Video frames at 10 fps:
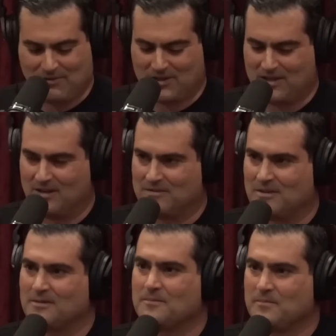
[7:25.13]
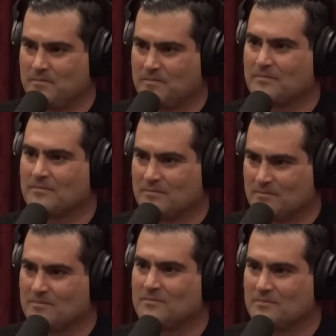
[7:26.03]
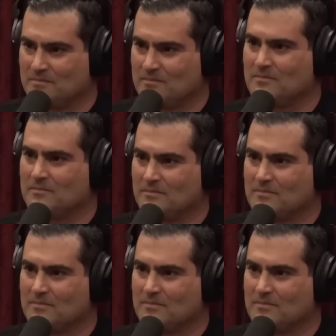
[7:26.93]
want to understand how you can look at